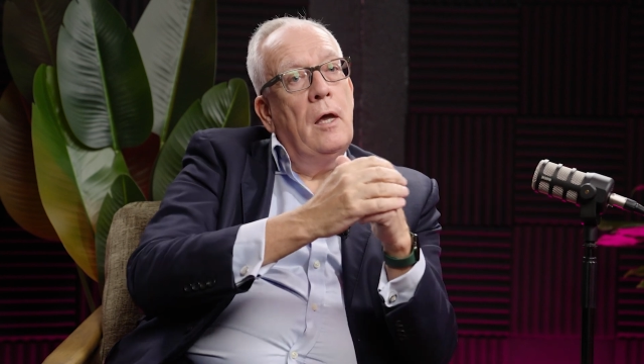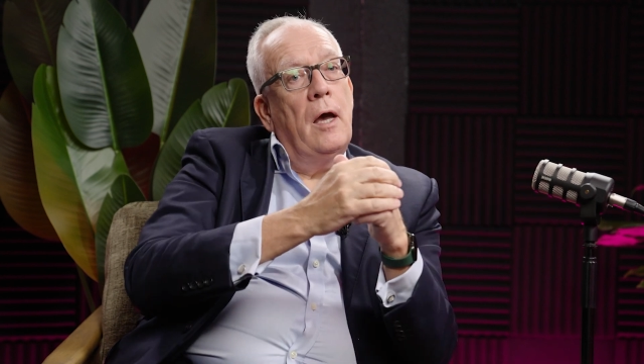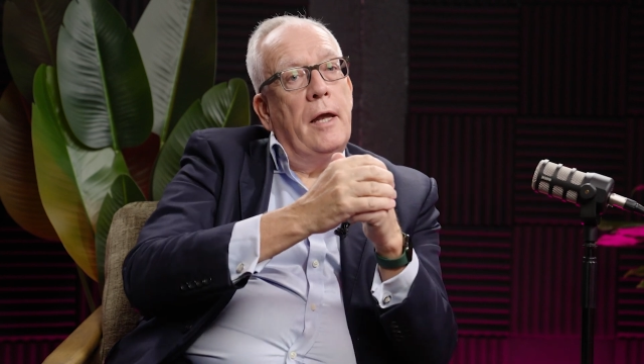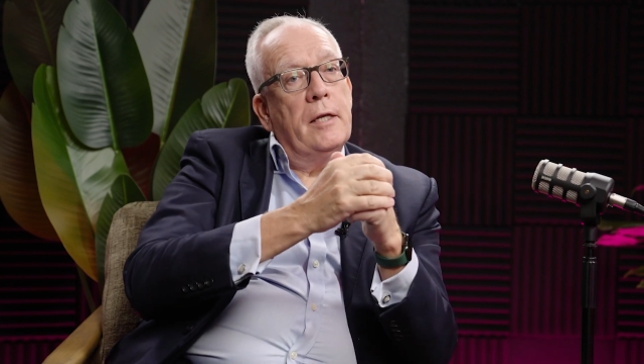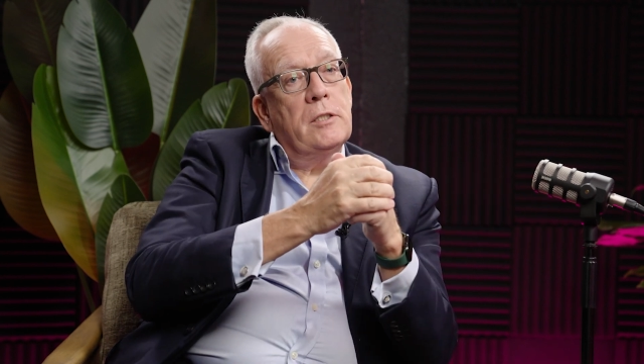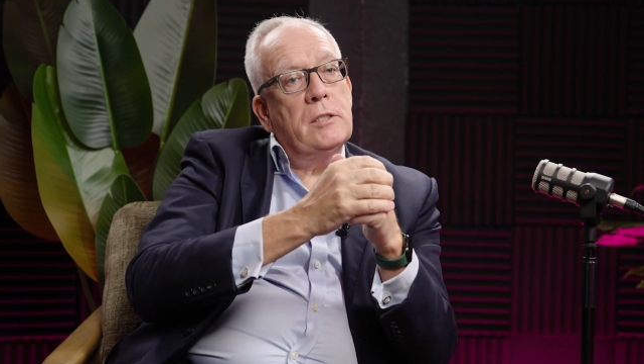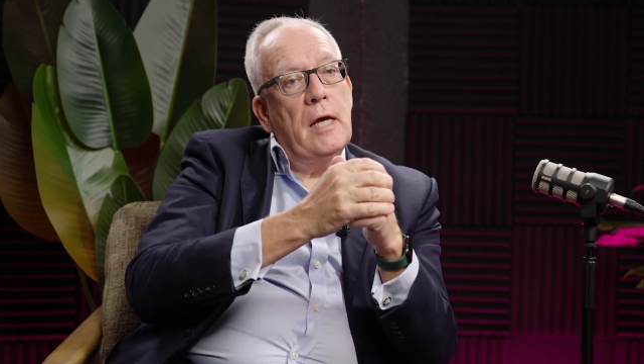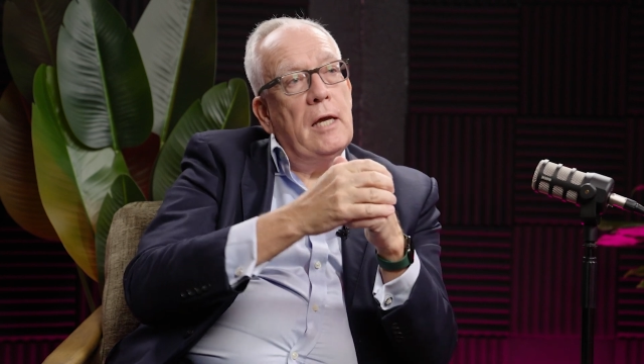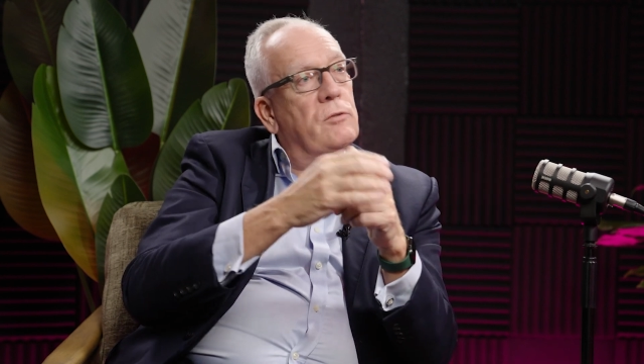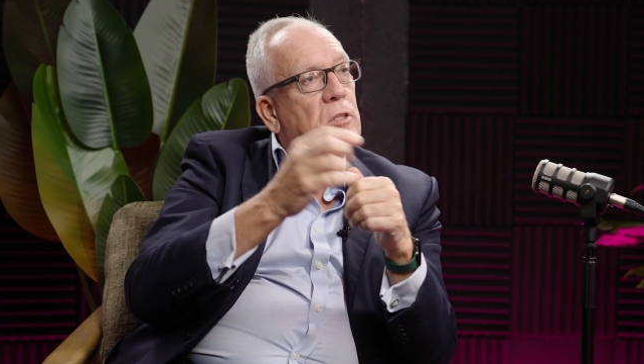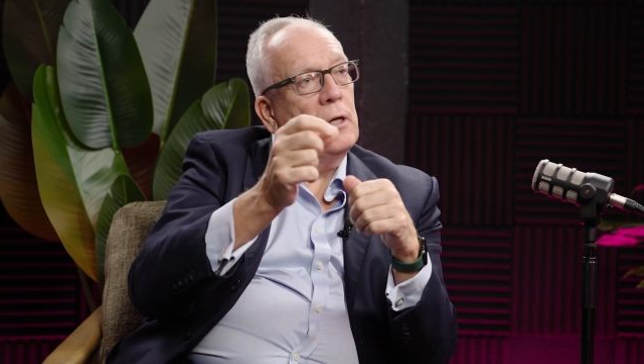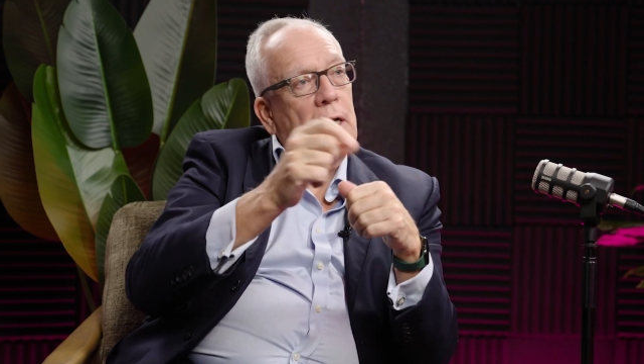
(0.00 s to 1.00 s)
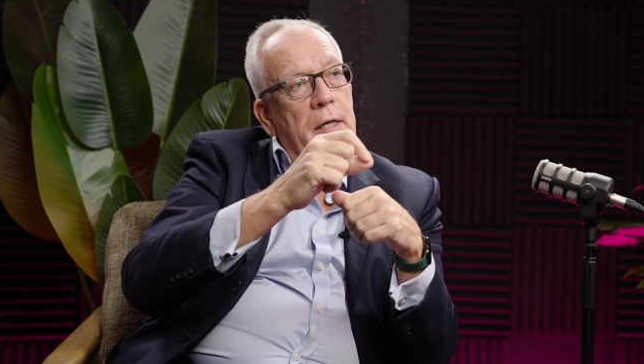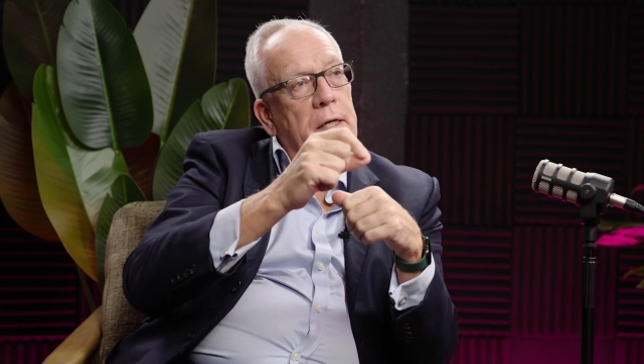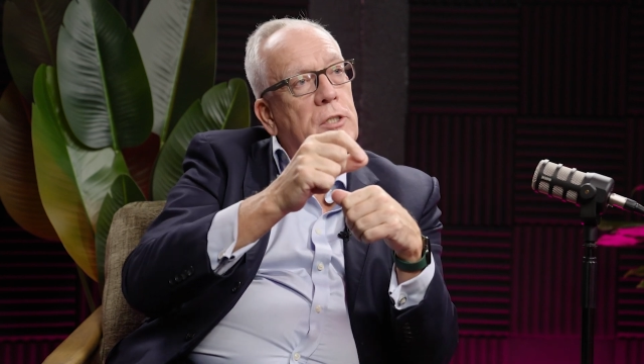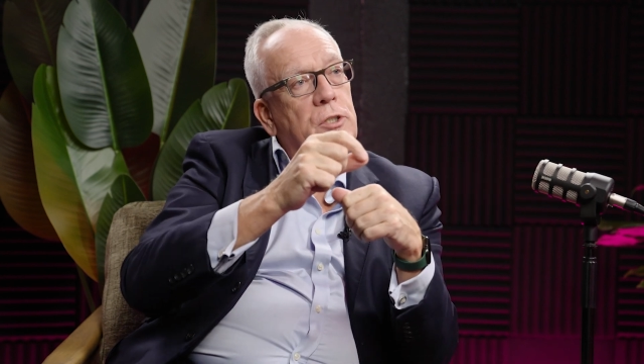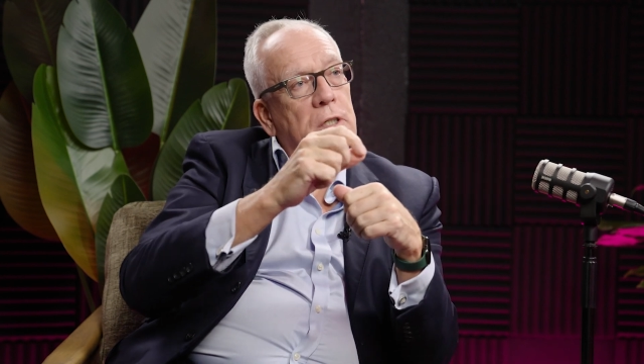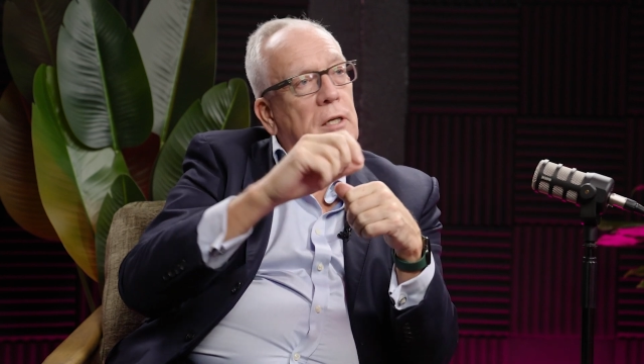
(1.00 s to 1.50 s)
And it saves the
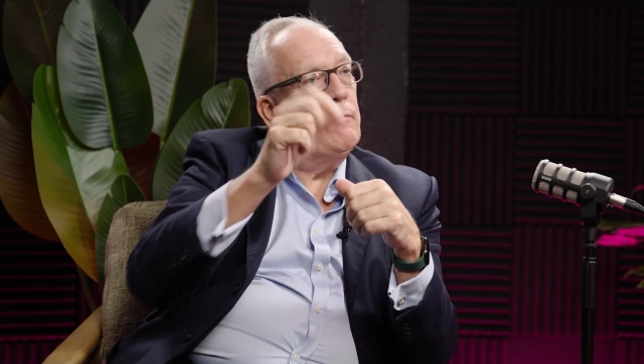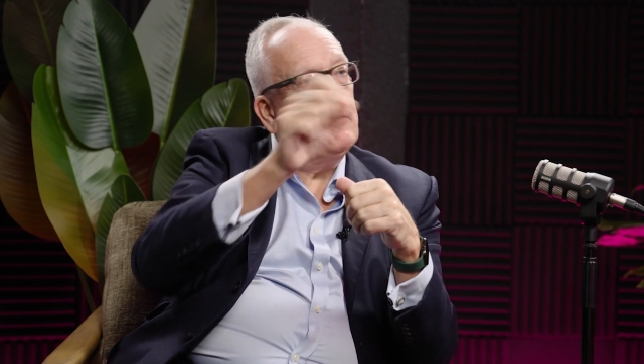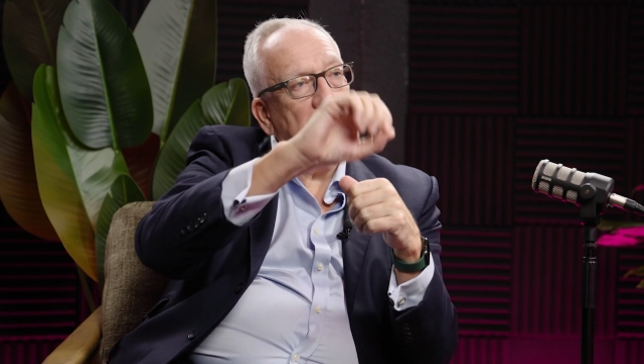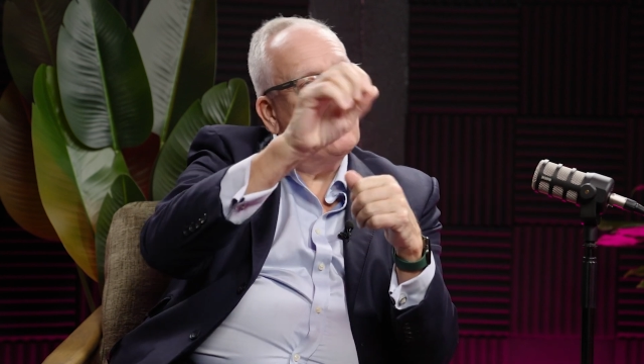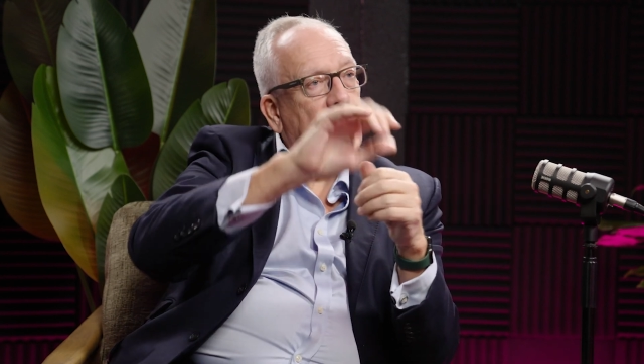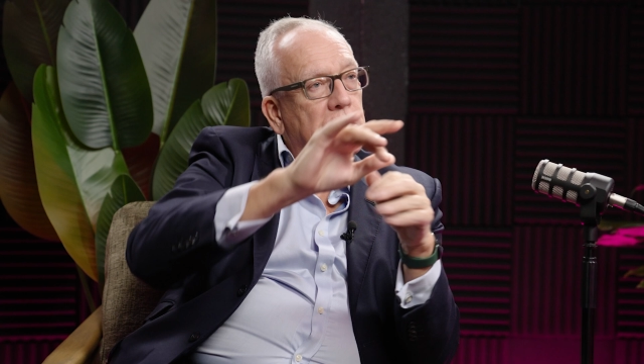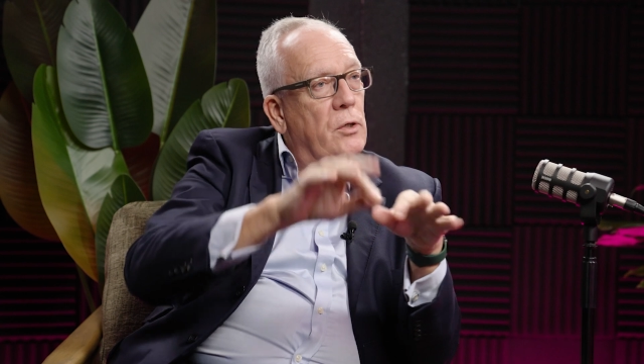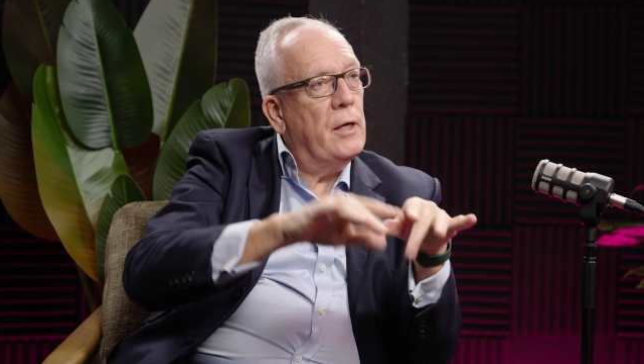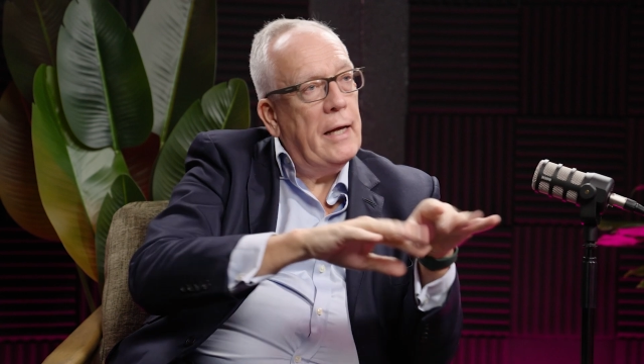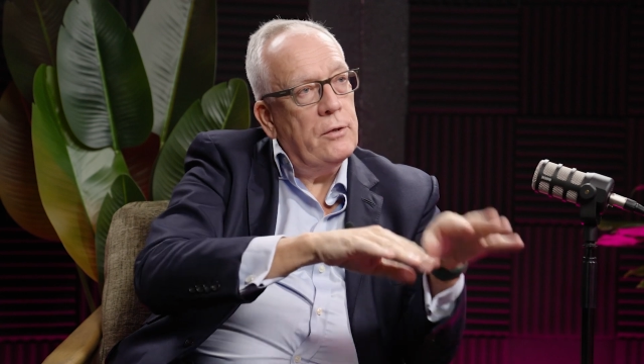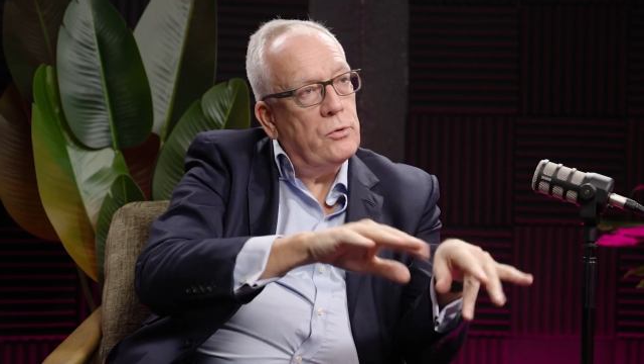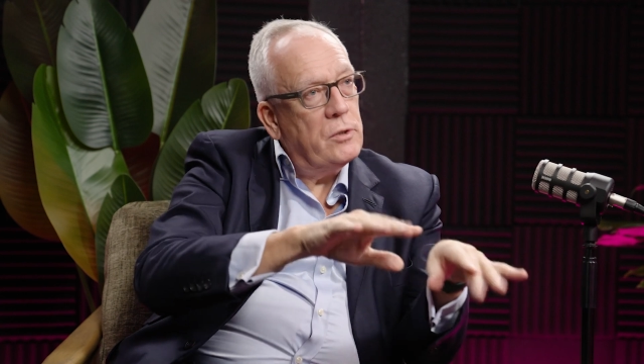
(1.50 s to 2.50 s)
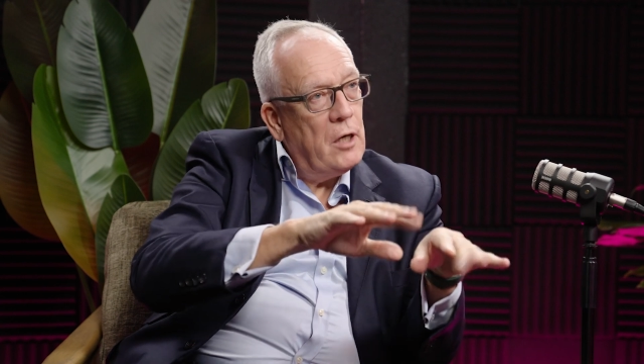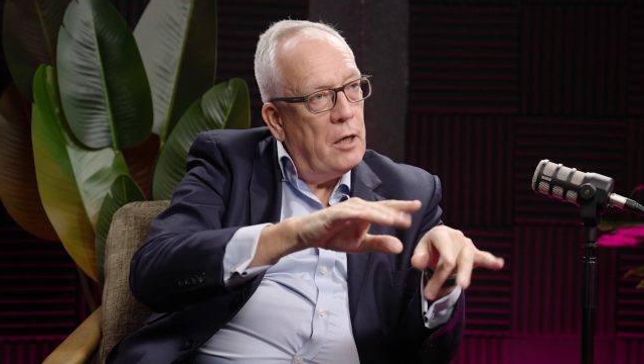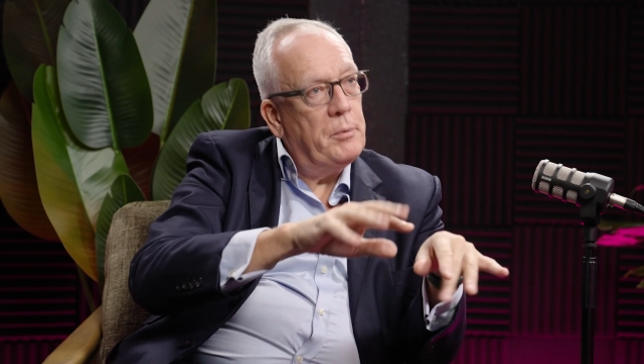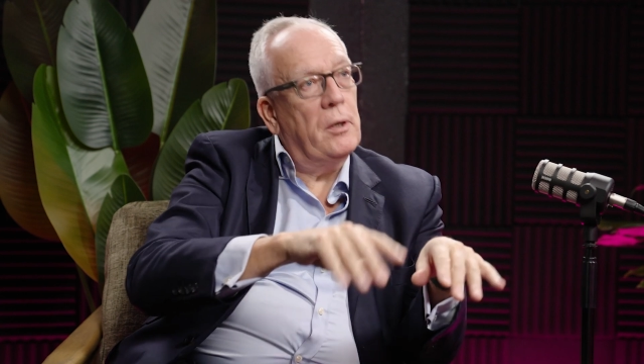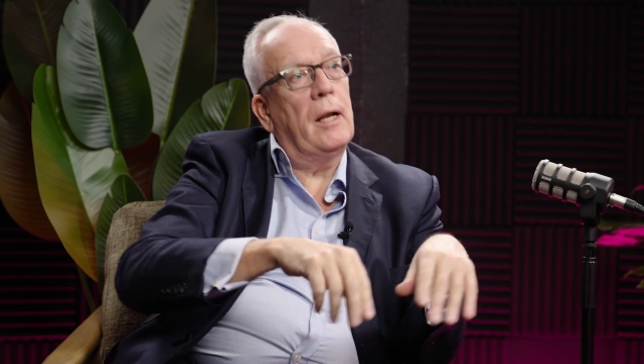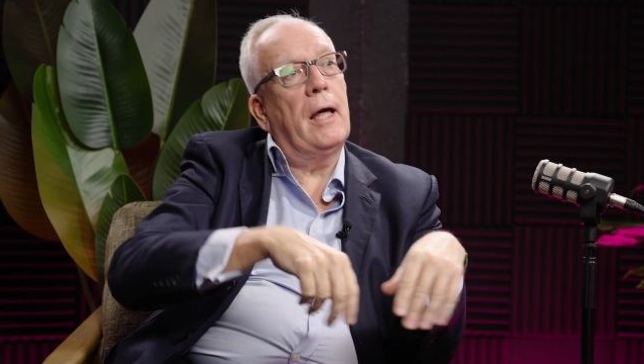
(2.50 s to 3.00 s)
clinician having to write it all out or type
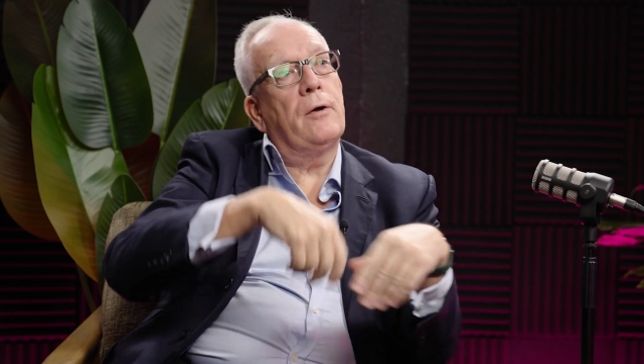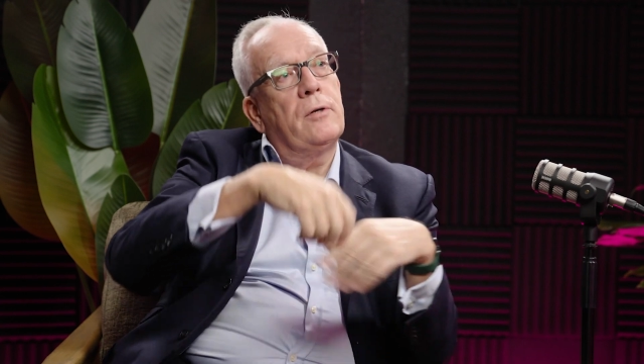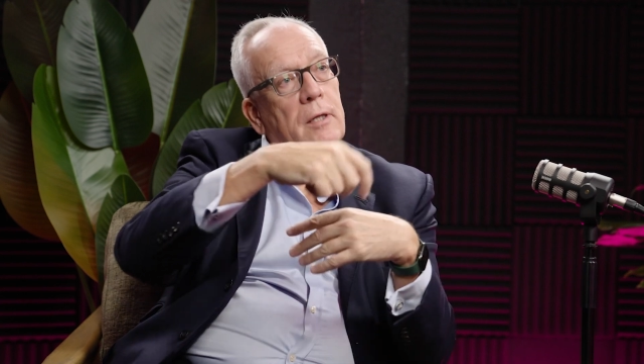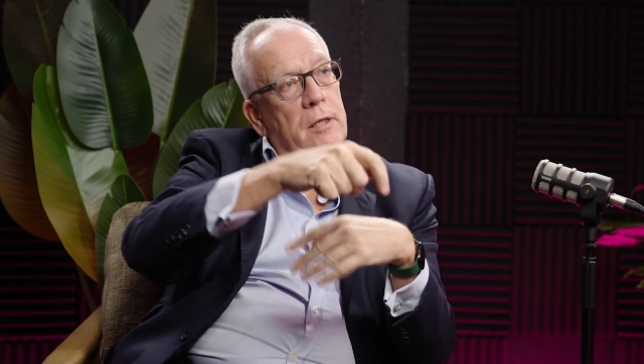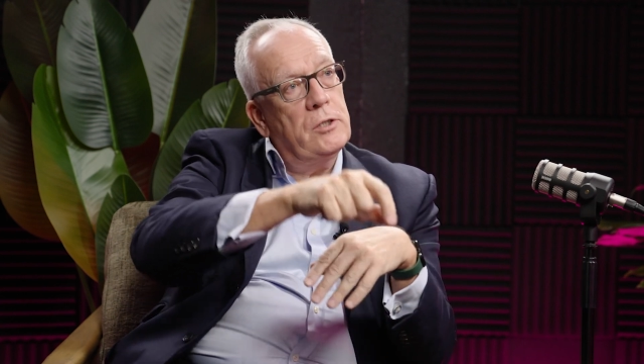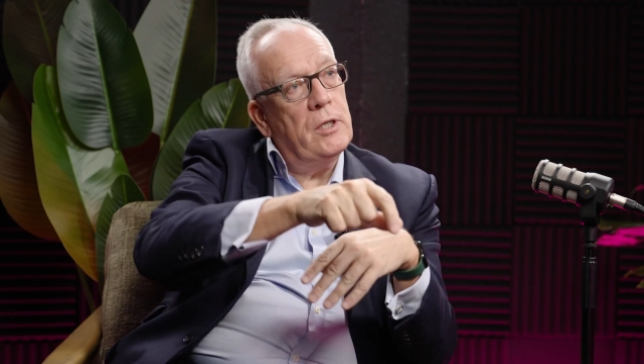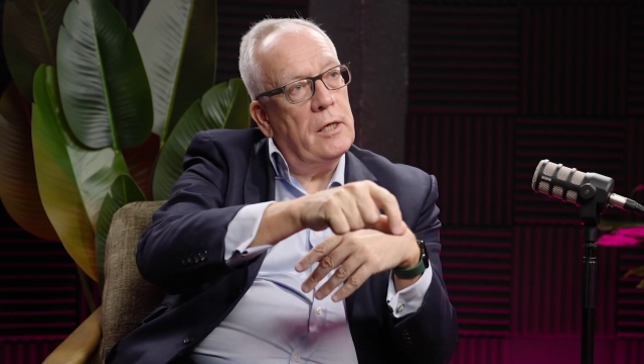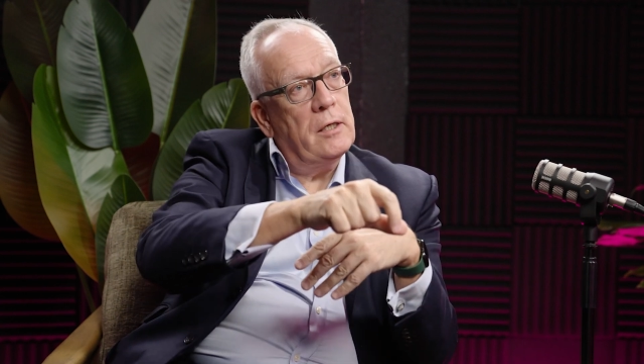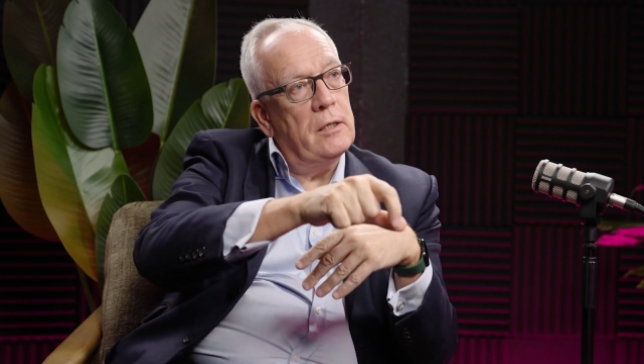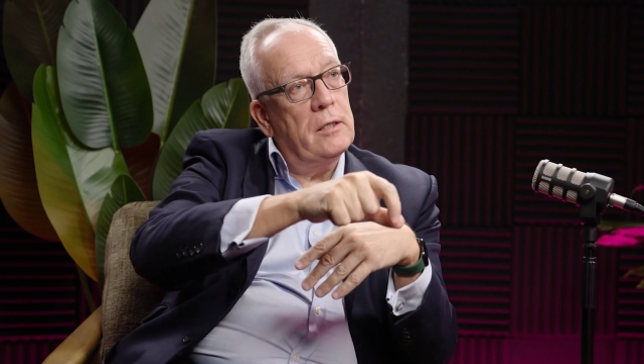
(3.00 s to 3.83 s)
it all out and then check it.